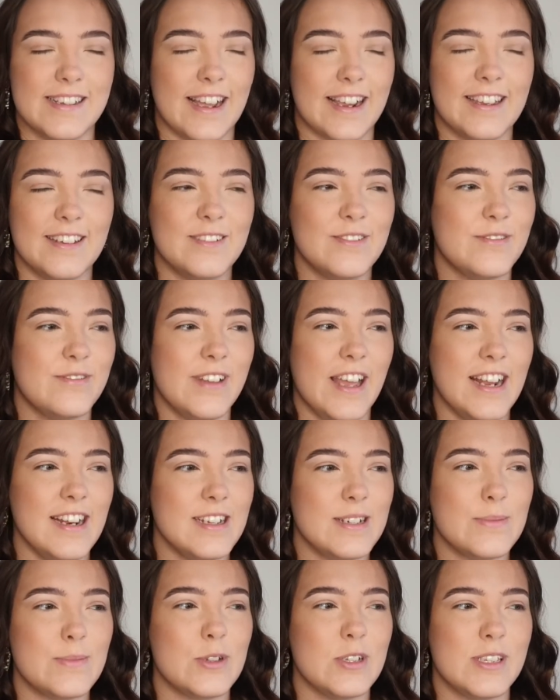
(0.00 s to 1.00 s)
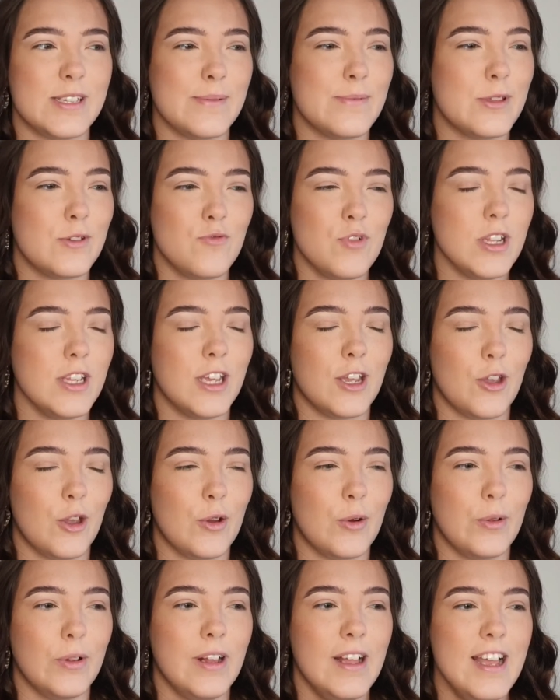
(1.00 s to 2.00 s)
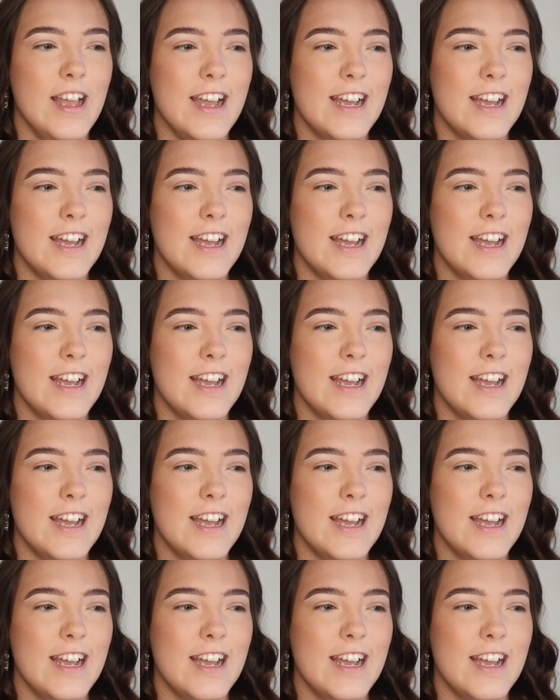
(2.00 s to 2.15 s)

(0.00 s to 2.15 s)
I could end up doing something really cool.